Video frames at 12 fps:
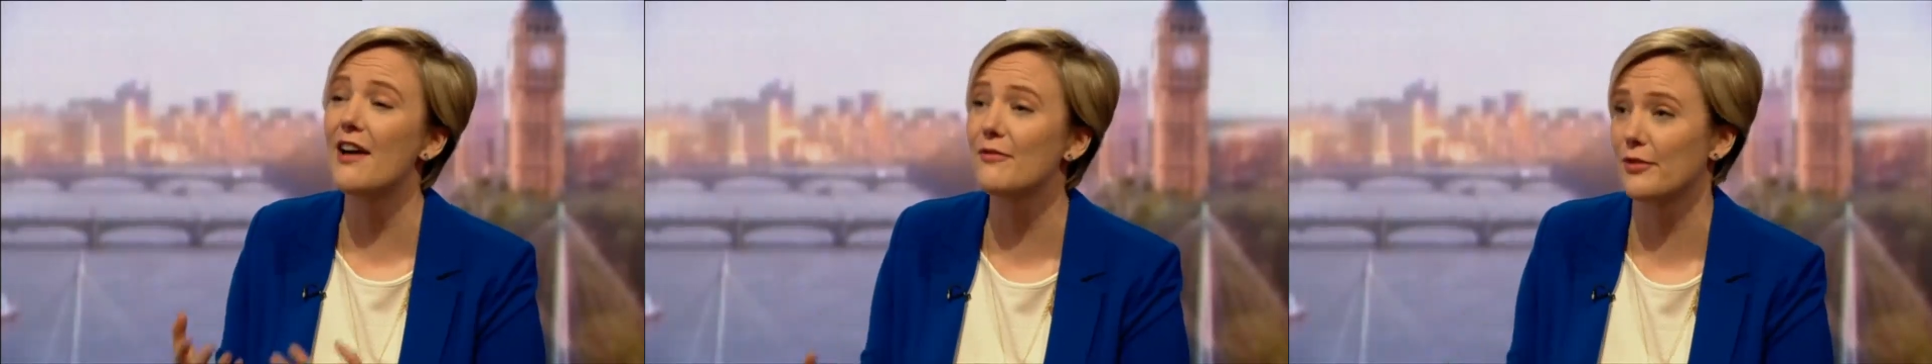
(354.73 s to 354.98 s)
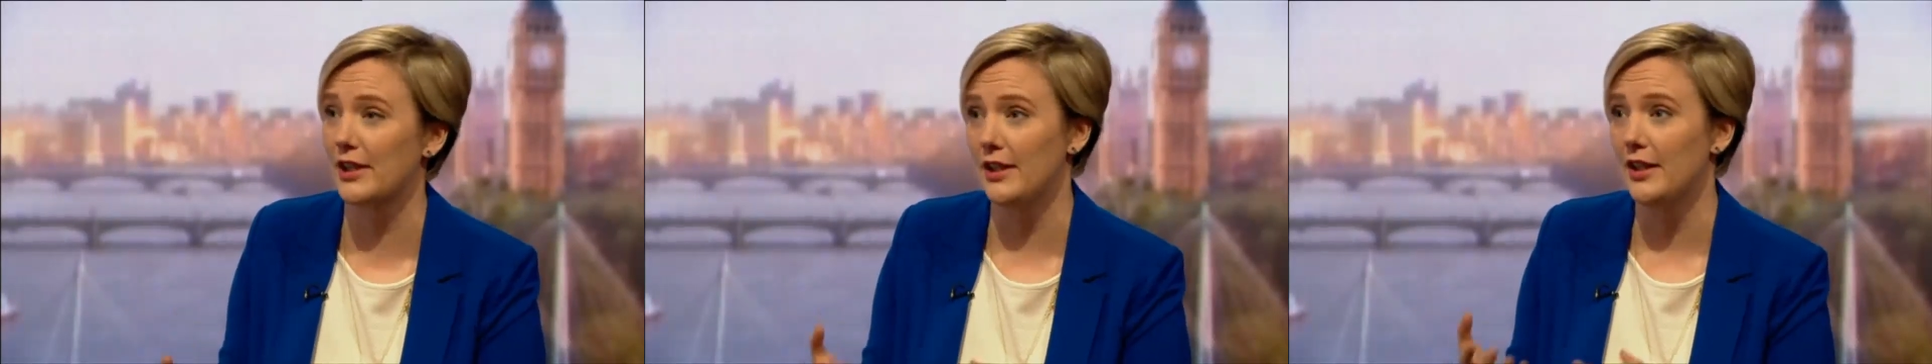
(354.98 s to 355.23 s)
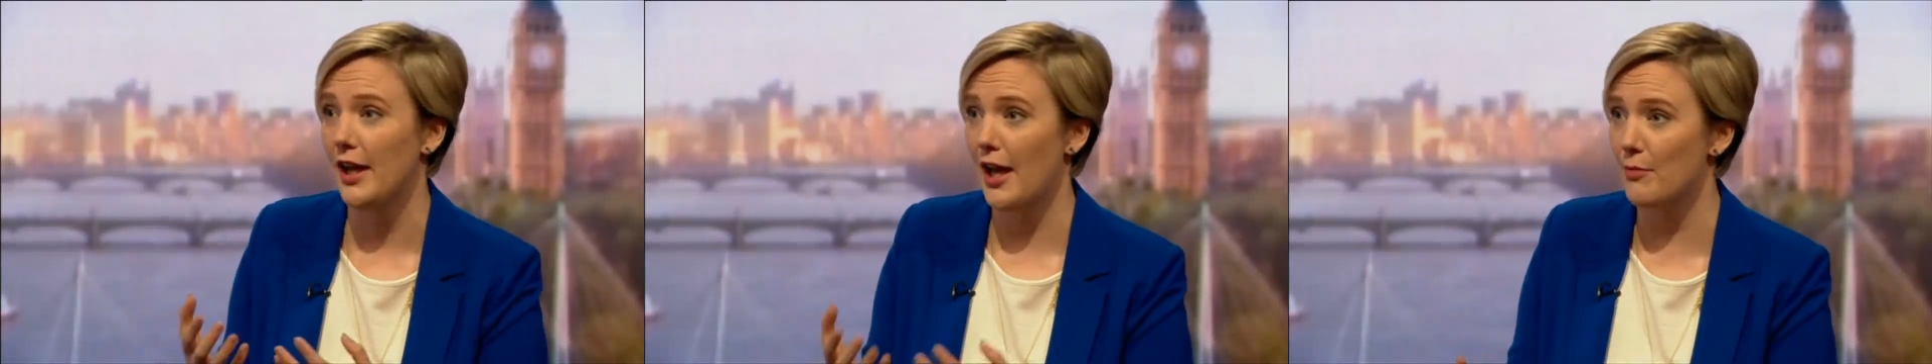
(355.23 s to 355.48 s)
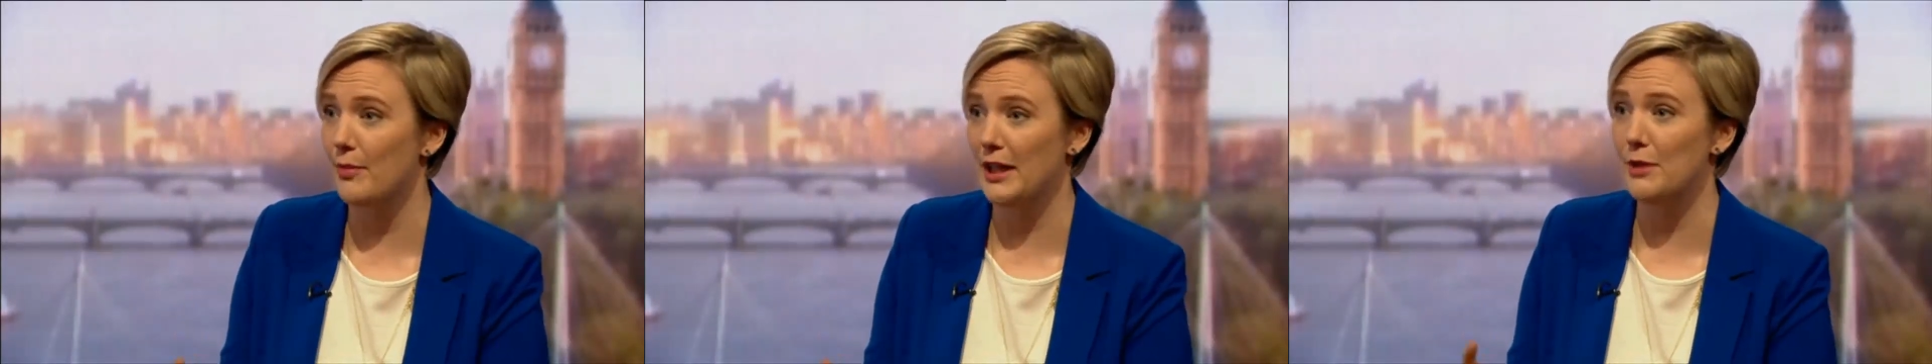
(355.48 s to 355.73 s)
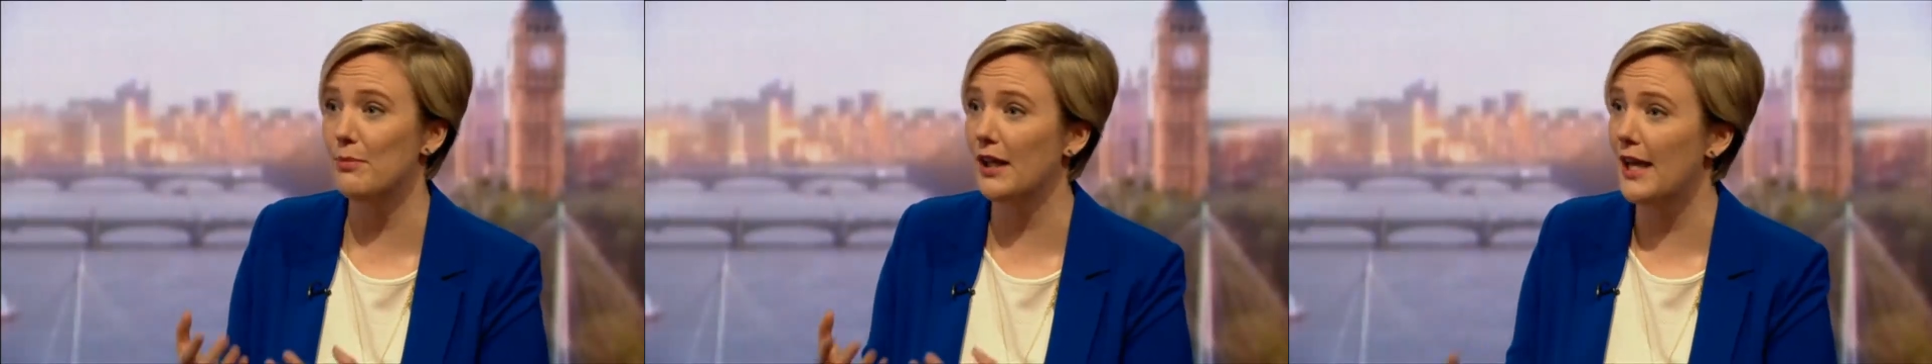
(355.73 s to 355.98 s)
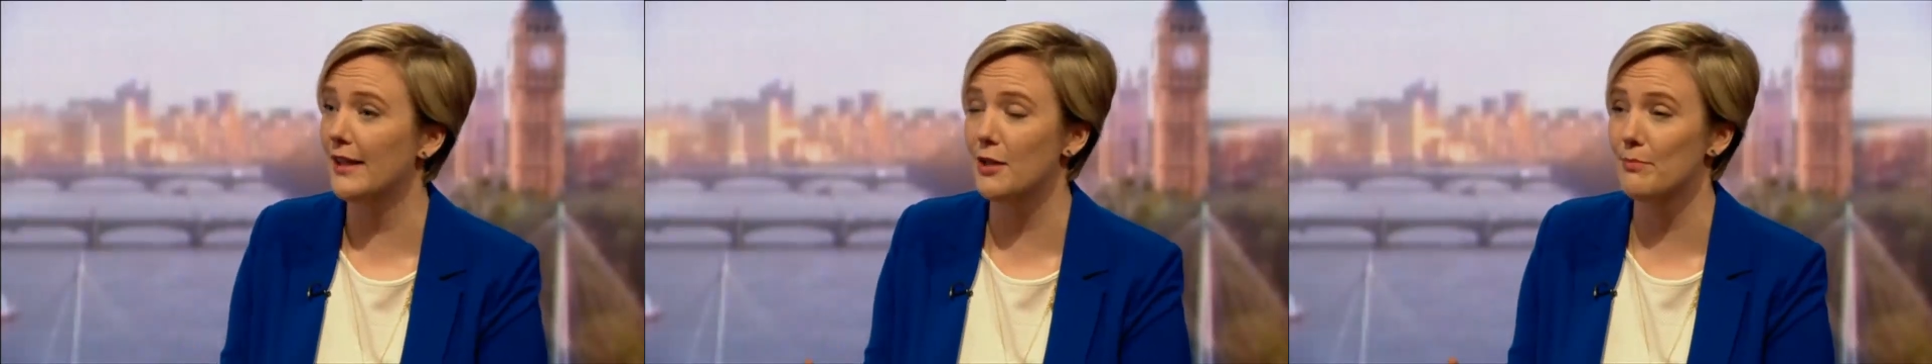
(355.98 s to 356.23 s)
every MP
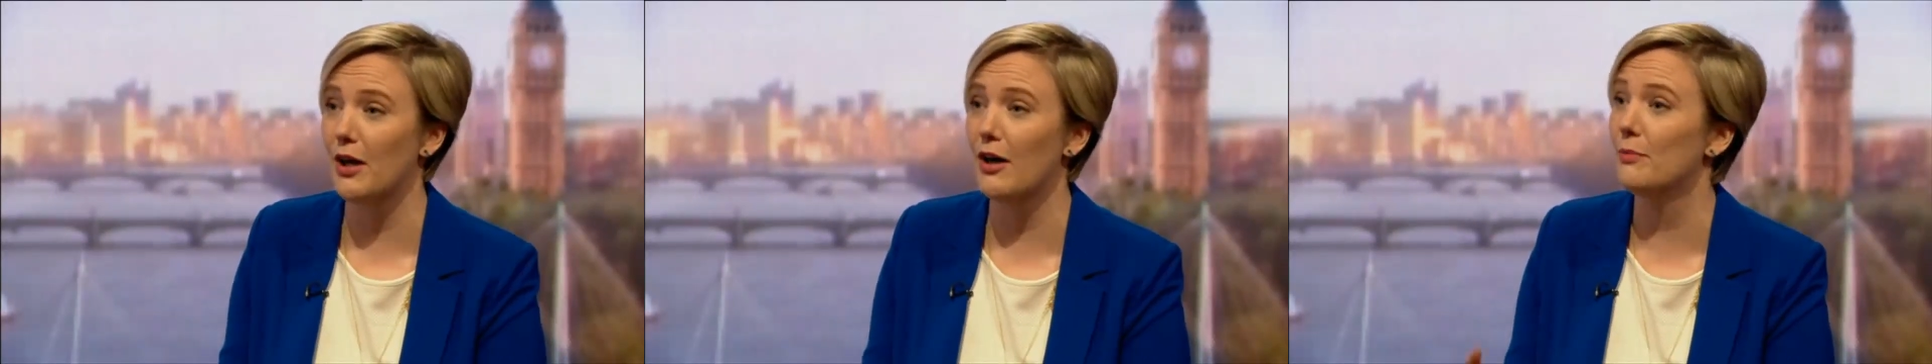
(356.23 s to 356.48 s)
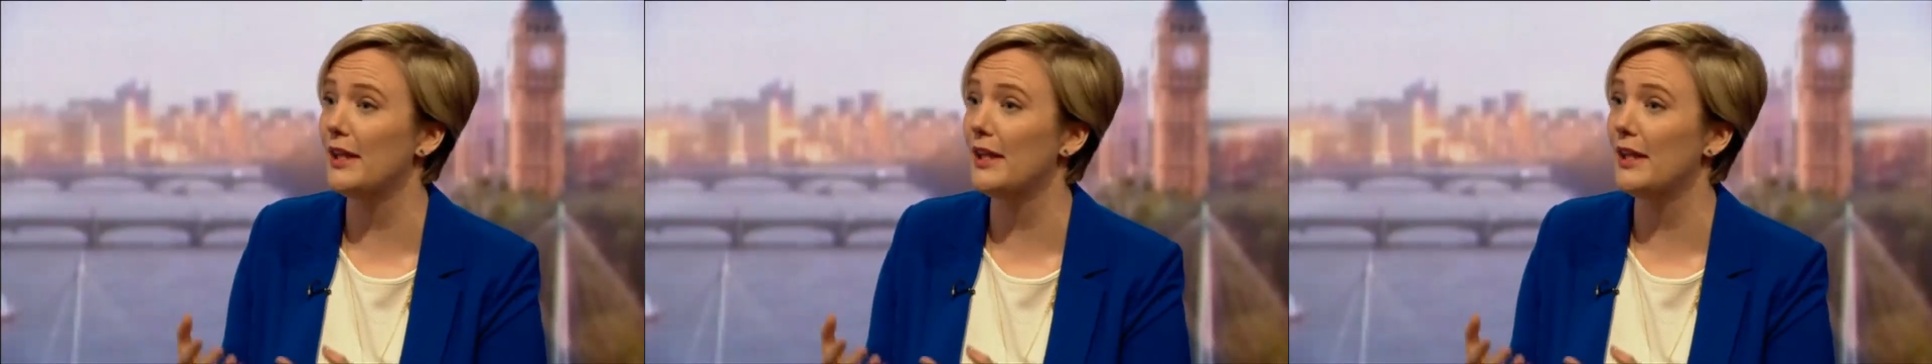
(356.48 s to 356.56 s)
playing their part,